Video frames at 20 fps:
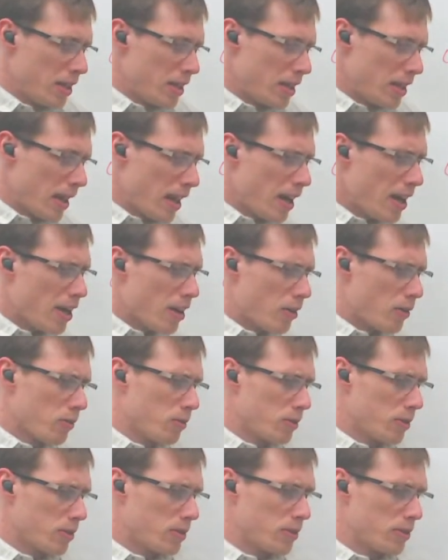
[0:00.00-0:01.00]

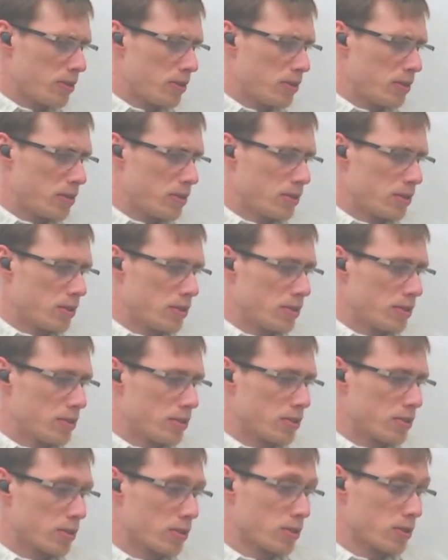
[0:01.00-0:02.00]
Now,
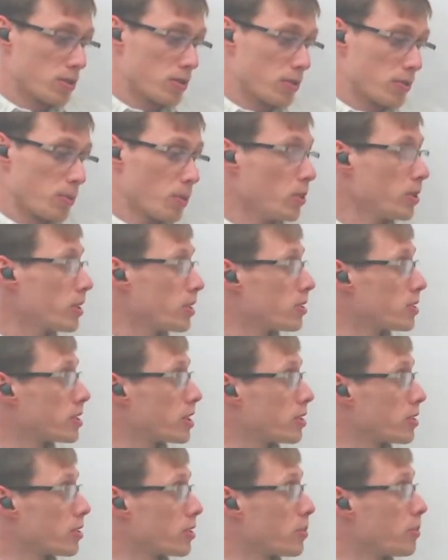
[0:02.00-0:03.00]
so the point though is
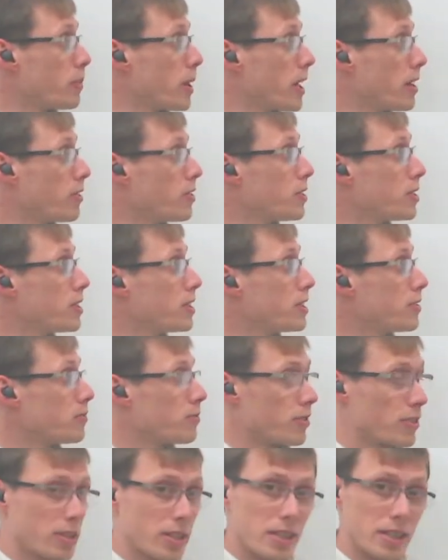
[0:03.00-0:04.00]
that you're comparing
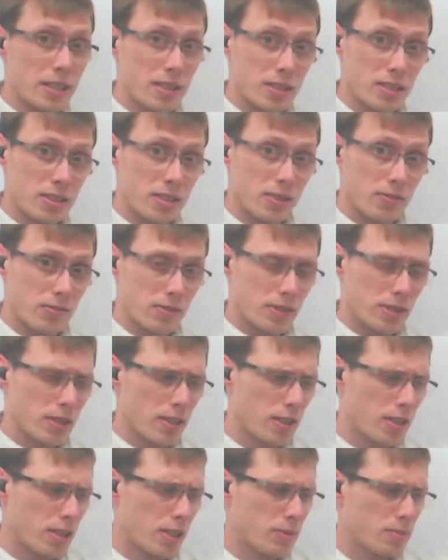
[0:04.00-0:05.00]
different things, different
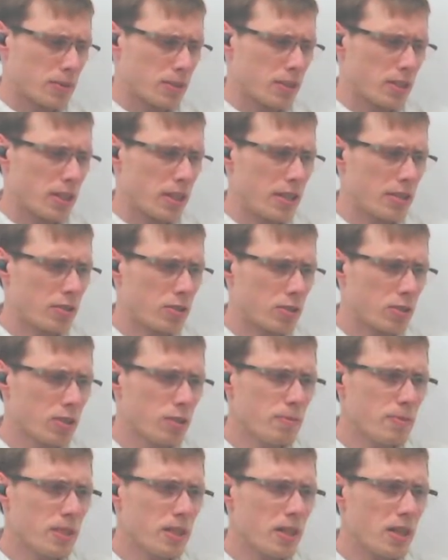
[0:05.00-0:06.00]
times, and there
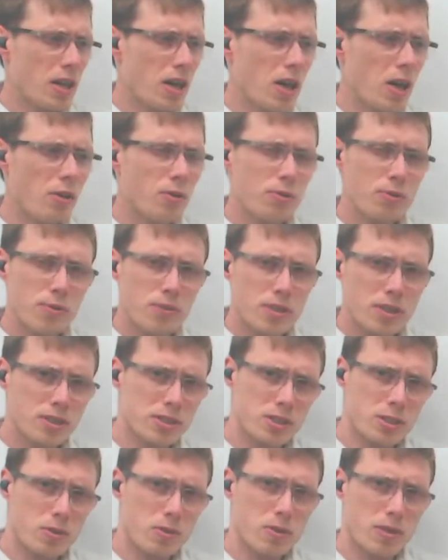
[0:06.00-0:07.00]
could be other things
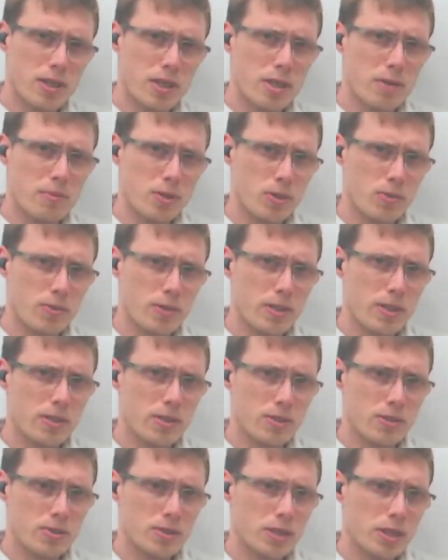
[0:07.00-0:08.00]
going on between
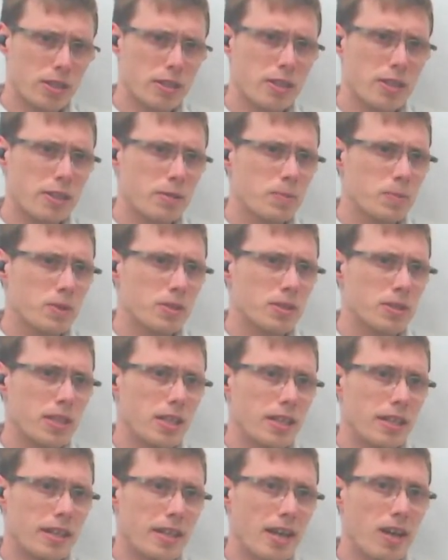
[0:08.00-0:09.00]
those times that
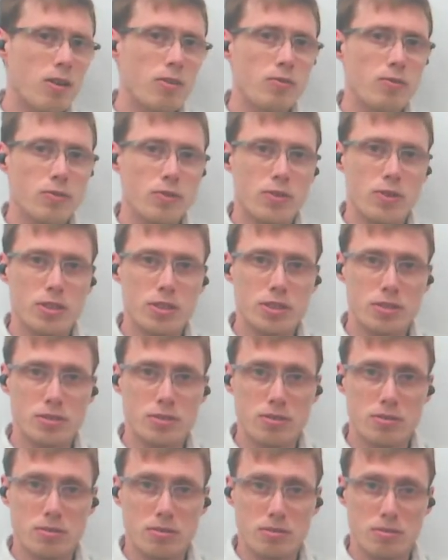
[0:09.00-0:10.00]
account for
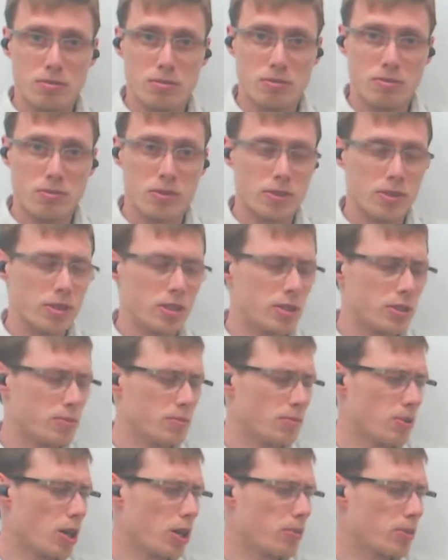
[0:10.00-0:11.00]
these
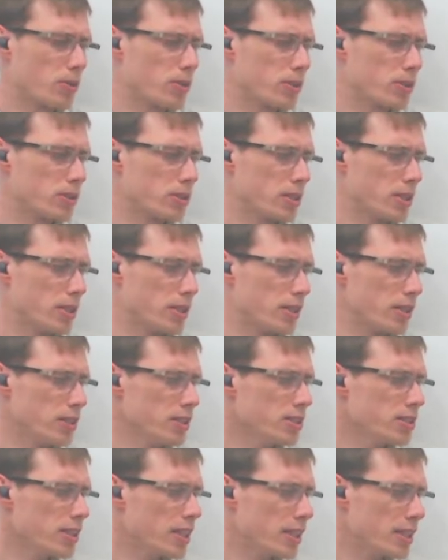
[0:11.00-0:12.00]
properties. And in
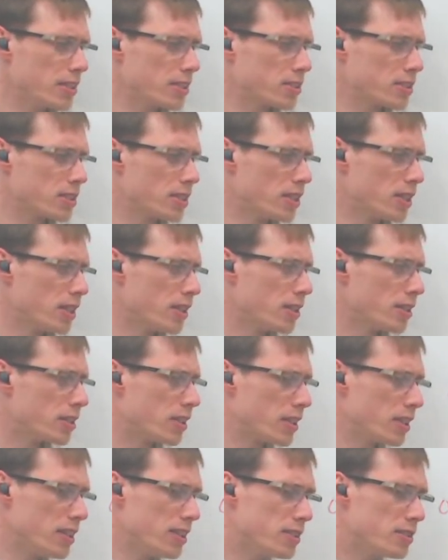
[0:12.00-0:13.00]
this case,
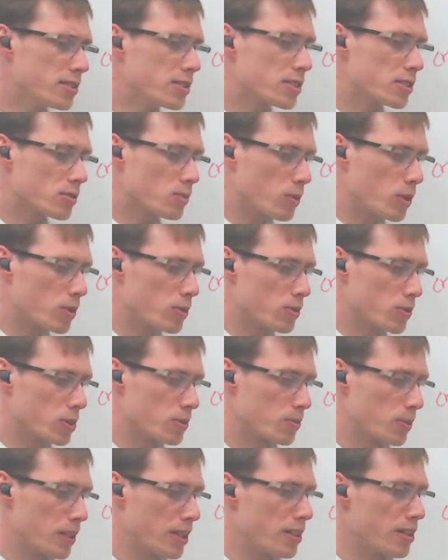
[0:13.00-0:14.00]
the easiest one to
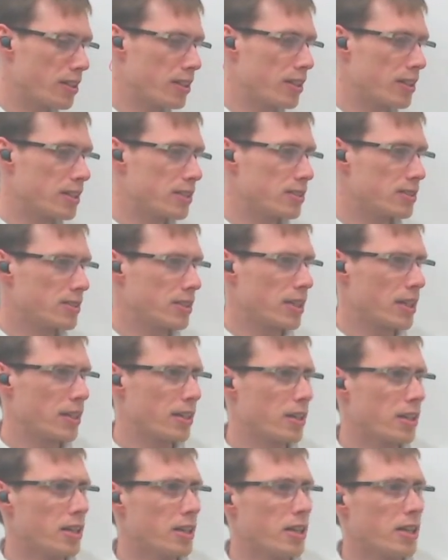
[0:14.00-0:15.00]
explain it is
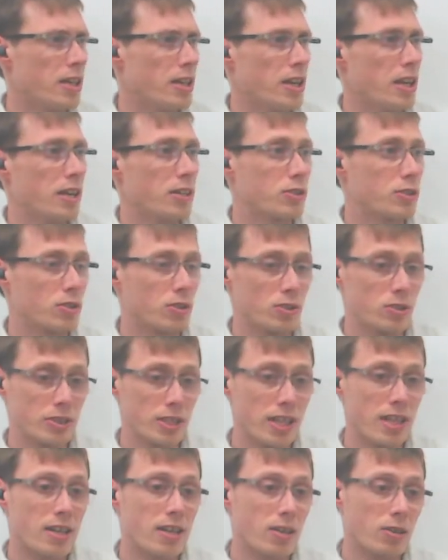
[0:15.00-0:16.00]
that it turns
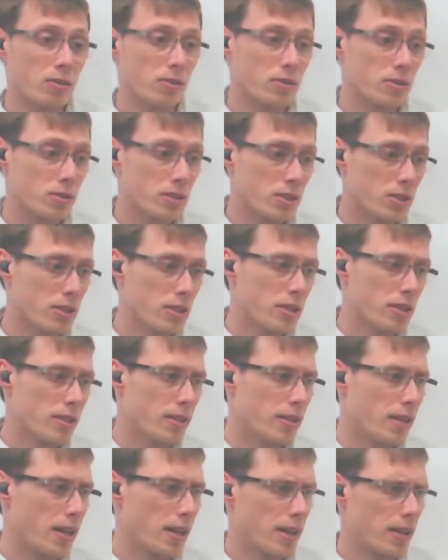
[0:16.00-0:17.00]
out
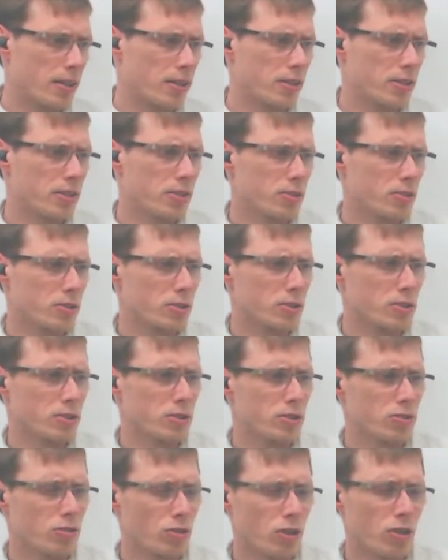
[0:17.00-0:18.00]
that there is a
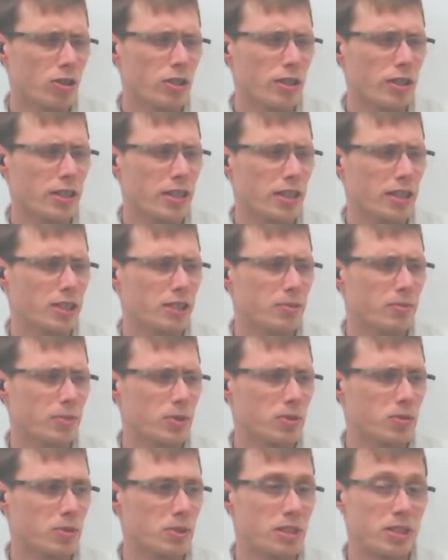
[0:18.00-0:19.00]
strong connection
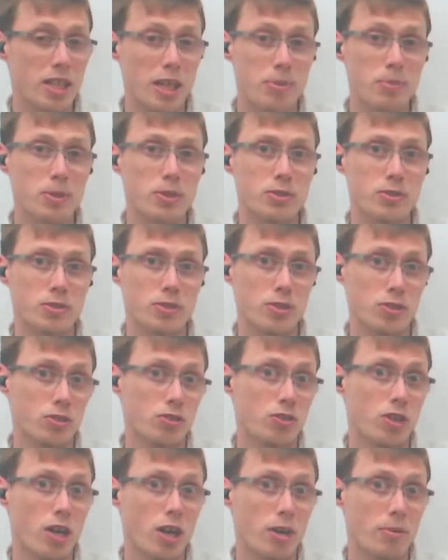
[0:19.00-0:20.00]
between temperature and
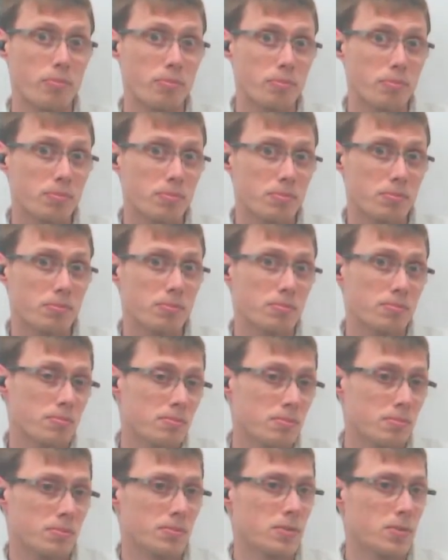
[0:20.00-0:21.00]
crime.
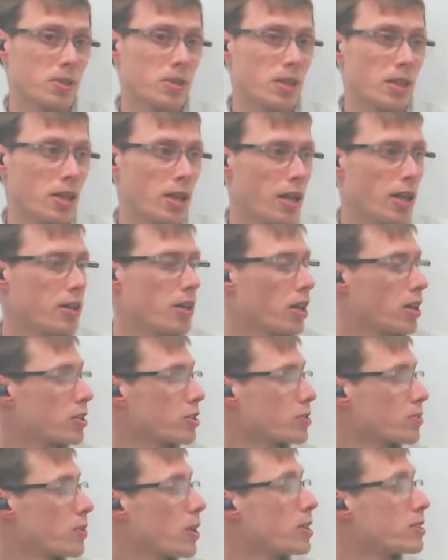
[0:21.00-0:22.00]
And not a
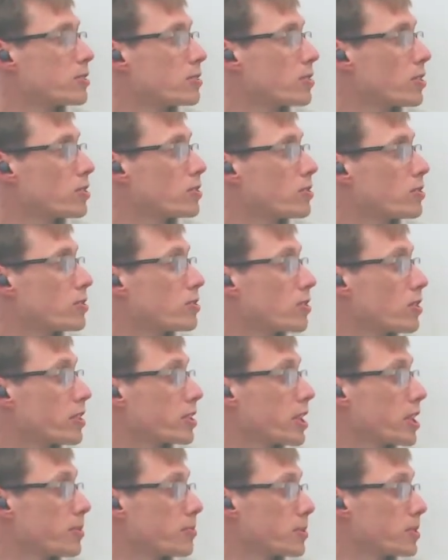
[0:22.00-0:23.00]
surprise, there's also a strong
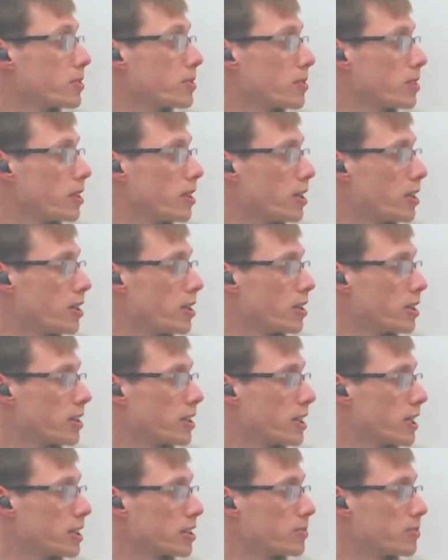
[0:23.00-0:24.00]

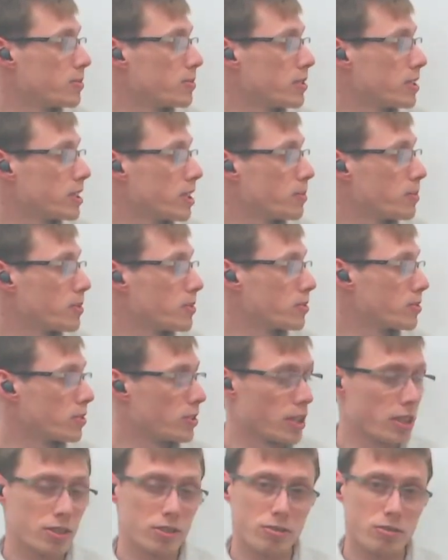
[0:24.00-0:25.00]
connection between temperature and
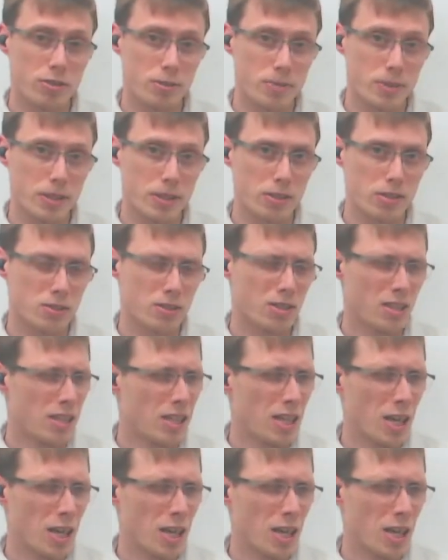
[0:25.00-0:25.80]
ice cream sales.